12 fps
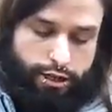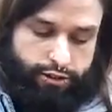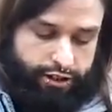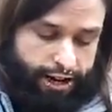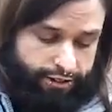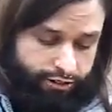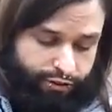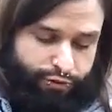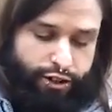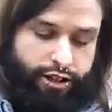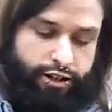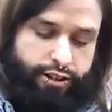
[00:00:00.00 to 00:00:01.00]
and test
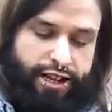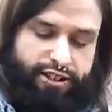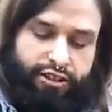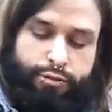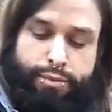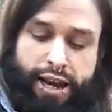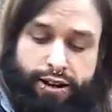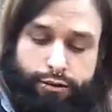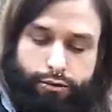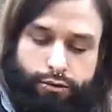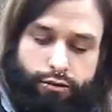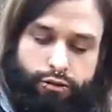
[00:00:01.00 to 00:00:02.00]
fitted that
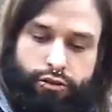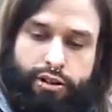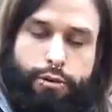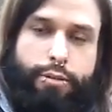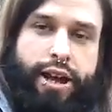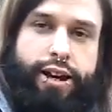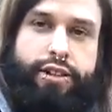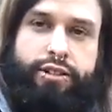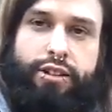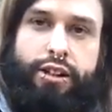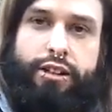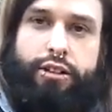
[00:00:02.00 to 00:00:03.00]
spout to the
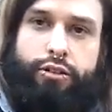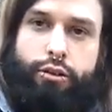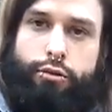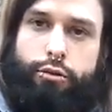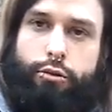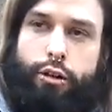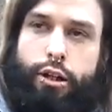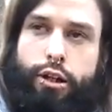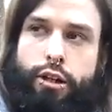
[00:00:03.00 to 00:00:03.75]
magazine until